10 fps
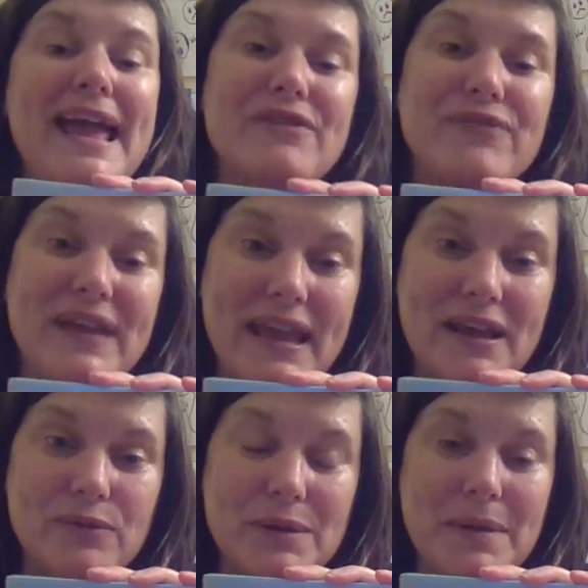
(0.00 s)
If we
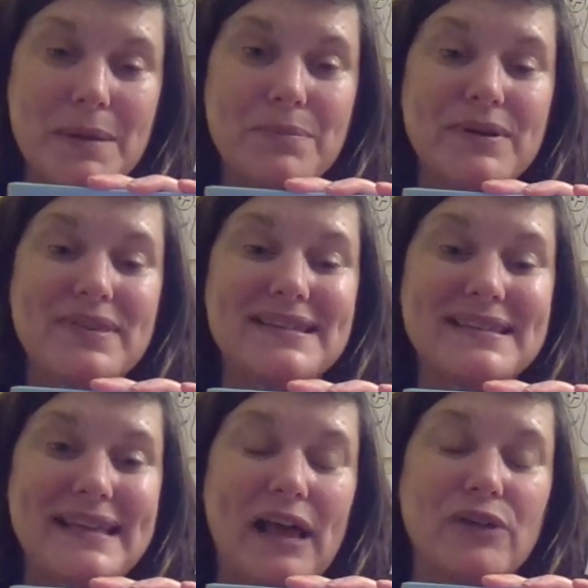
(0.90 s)
can't remember the
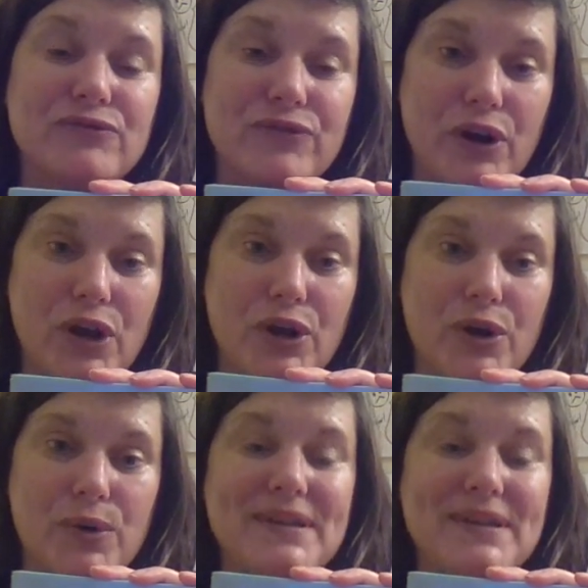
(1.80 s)
sound for O,